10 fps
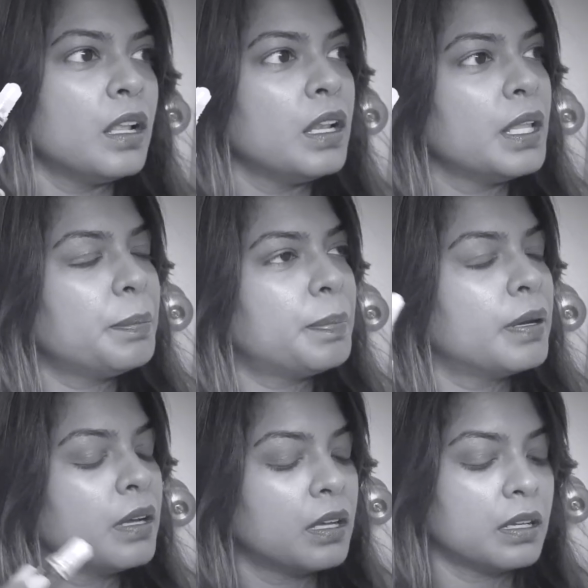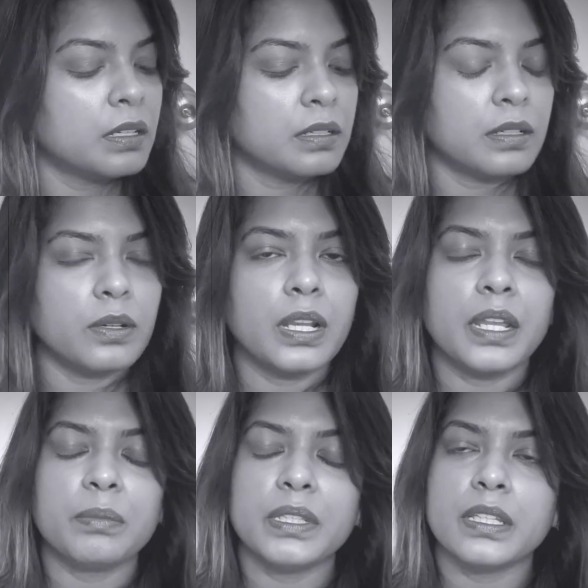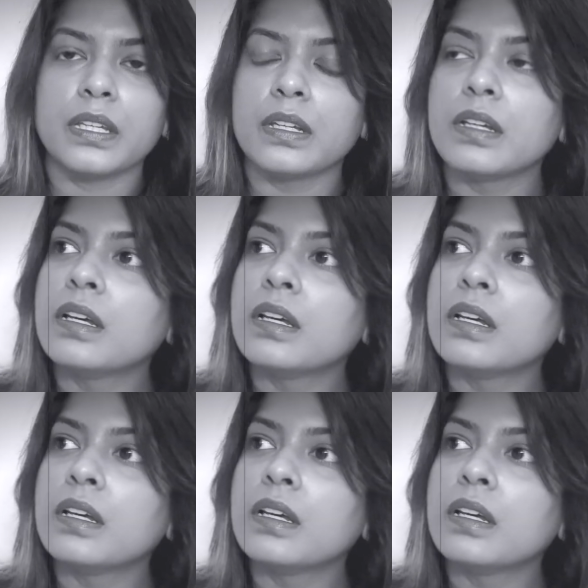Okay, let me think.